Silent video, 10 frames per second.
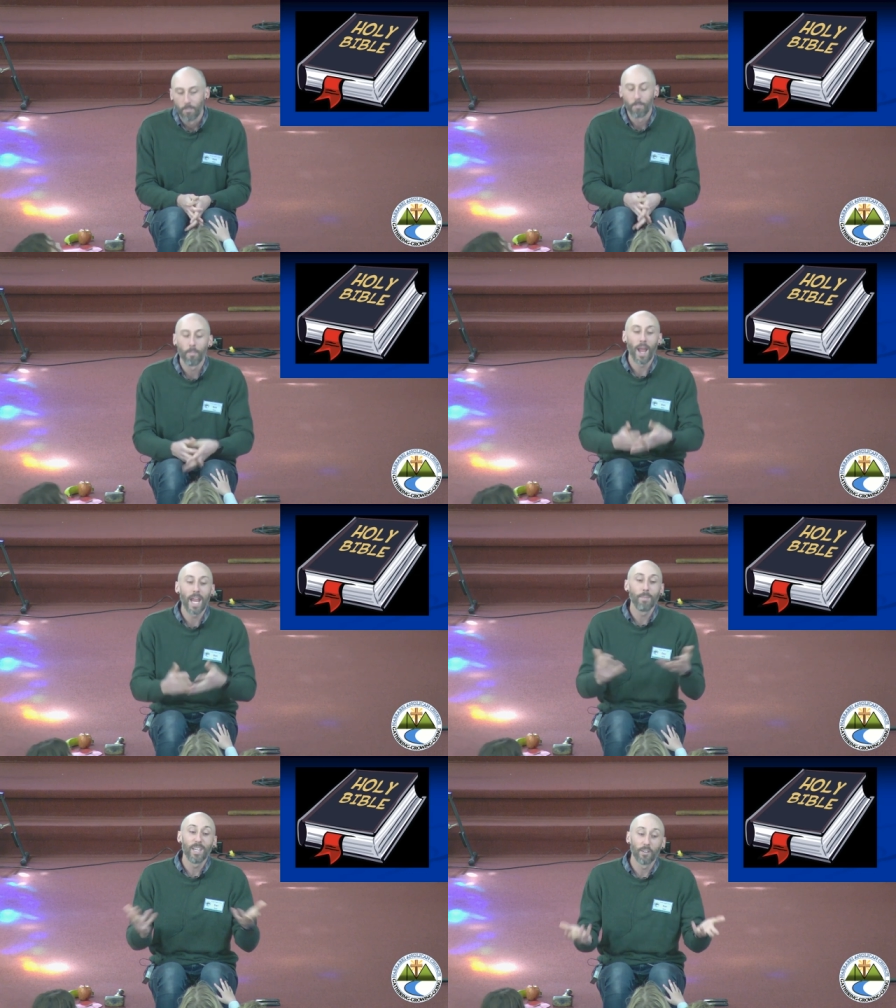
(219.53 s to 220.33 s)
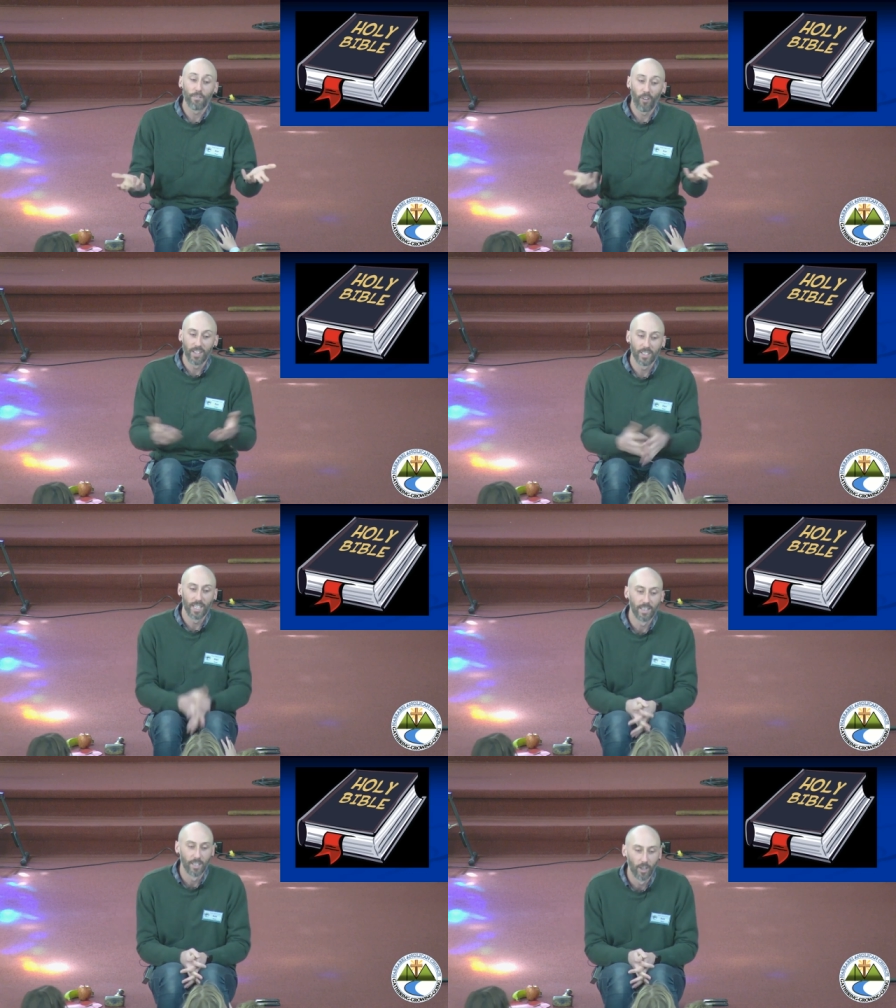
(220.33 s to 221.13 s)
Maybe your friends
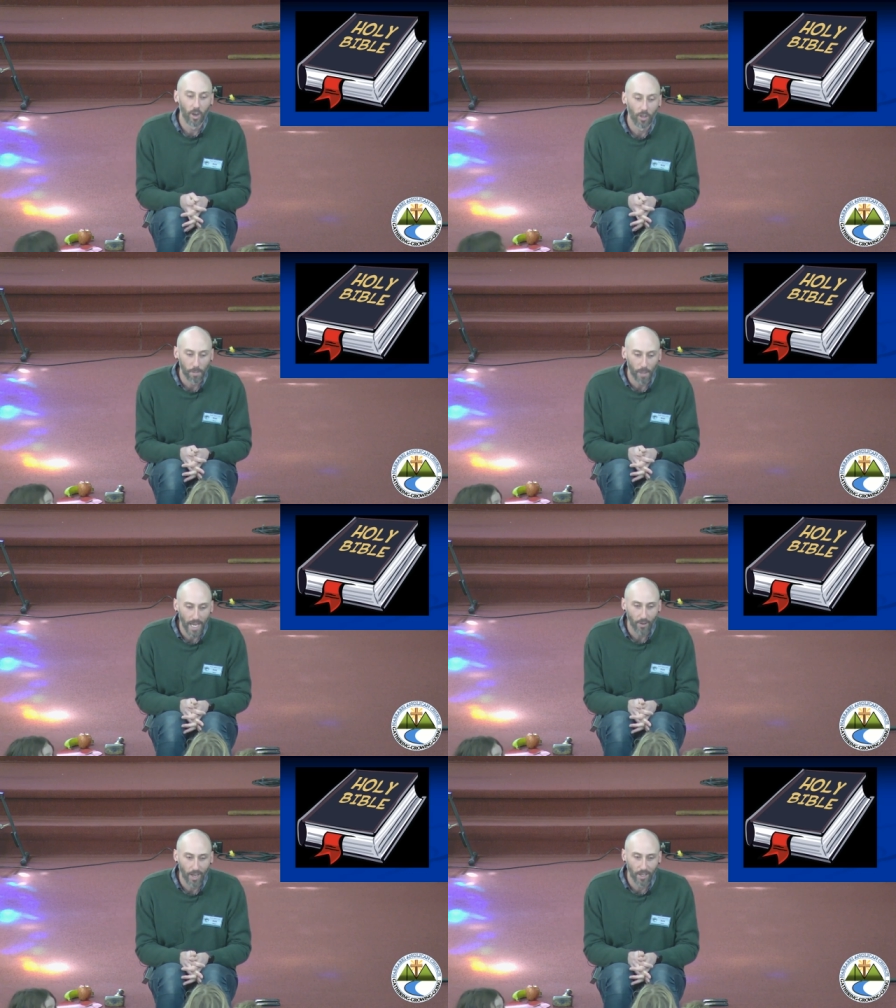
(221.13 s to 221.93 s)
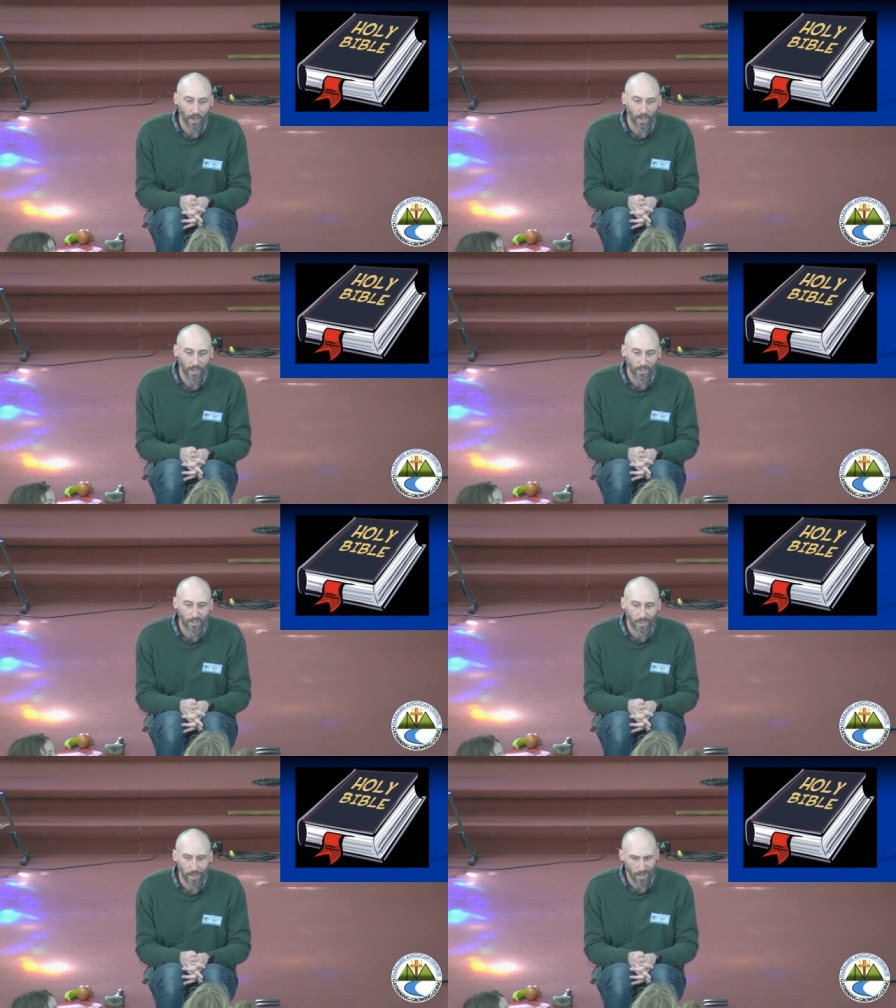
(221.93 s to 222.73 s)
in the on the playground go,
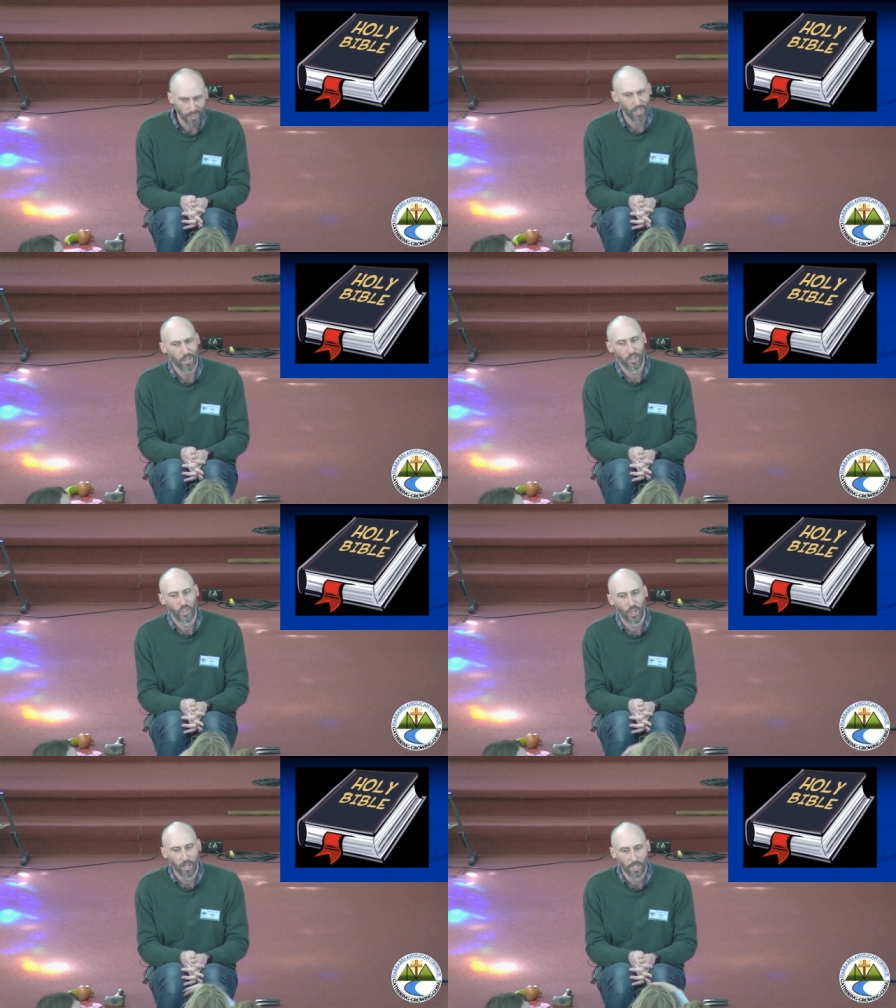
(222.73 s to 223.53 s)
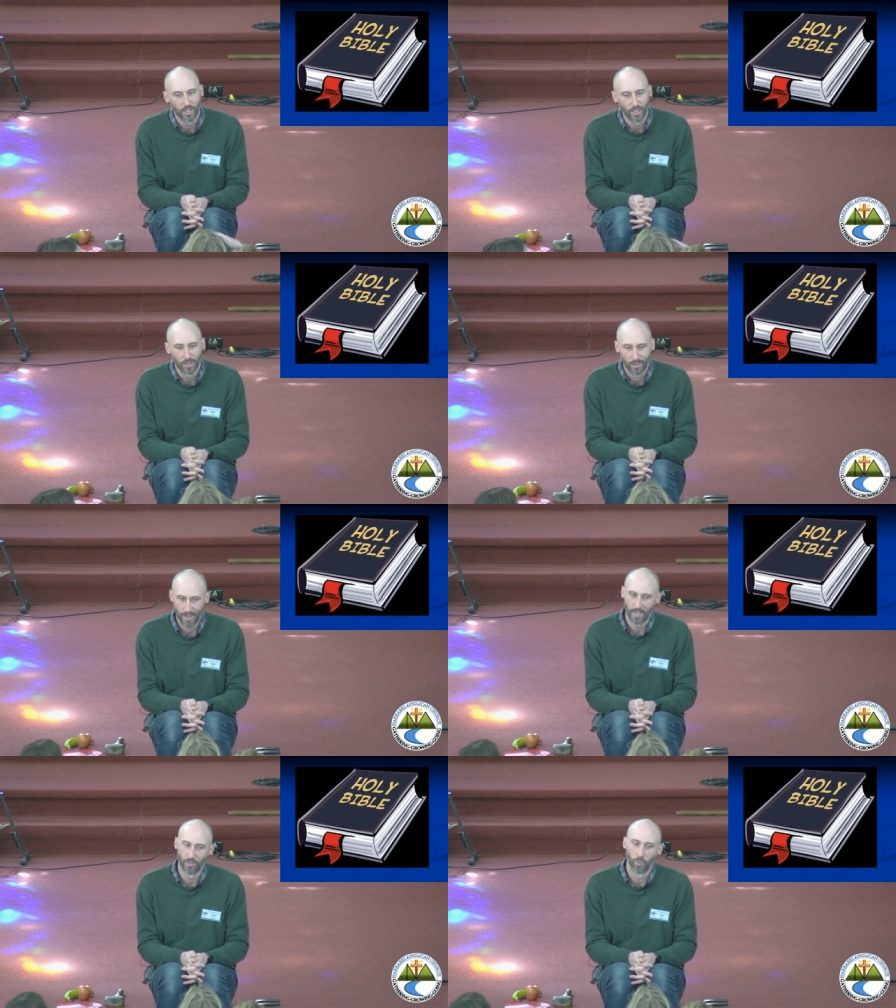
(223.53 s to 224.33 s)
"You go to church?
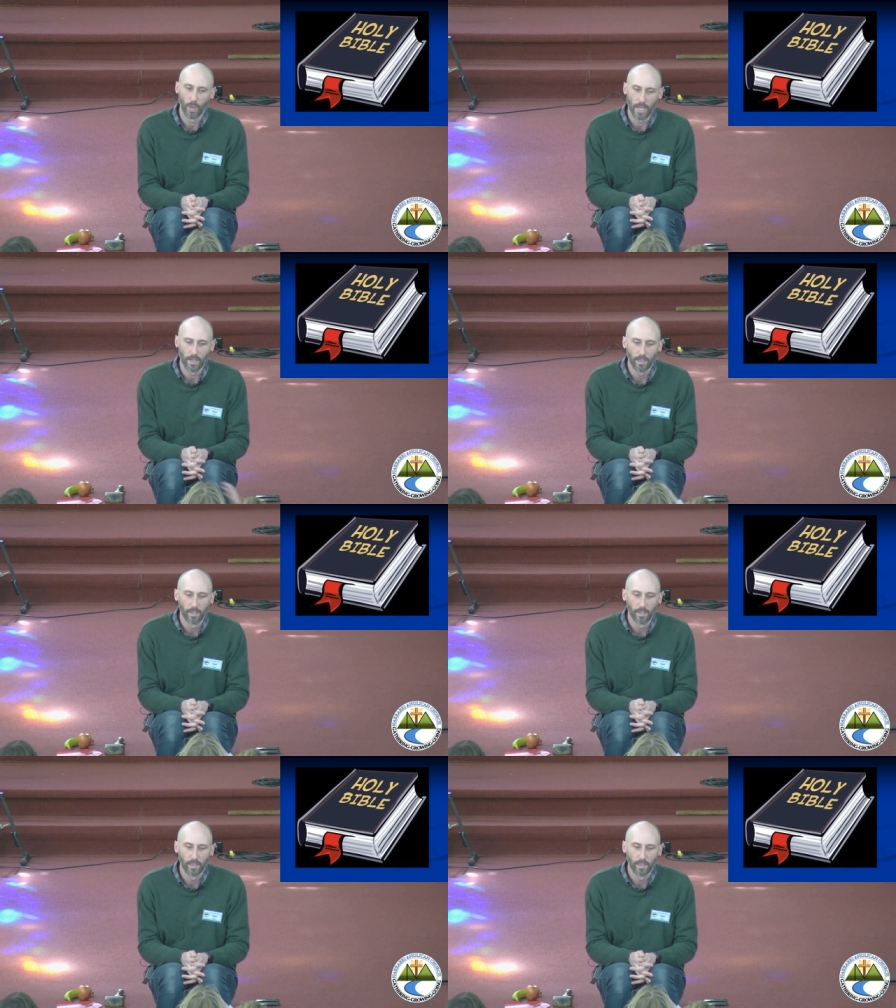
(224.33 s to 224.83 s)
That's weird."